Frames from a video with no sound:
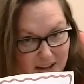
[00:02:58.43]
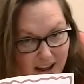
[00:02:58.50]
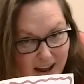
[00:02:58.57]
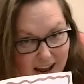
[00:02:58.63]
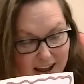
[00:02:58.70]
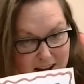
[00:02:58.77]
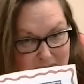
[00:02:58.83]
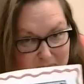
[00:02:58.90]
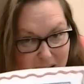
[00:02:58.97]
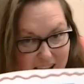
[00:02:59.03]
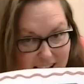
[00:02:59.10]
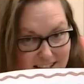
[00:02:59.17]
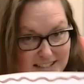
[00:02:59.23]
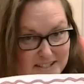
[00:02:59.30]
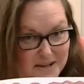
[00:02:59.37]
and
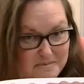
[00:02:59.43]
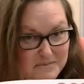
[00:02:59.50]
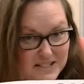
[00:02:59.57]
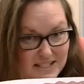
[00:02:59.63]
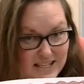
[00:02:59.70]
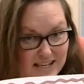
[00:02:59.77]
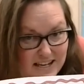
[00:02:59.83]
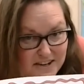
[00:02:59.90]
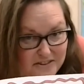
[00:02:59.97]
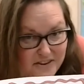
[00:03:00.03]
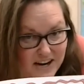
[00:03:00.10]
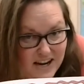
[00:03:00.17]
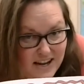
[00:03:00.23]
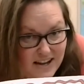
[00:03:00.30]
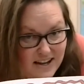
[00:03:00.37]
make some
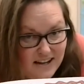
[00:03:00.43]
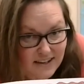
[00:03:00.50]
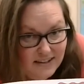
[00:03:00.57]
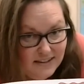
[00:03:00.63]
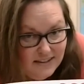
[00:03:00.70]
scenery.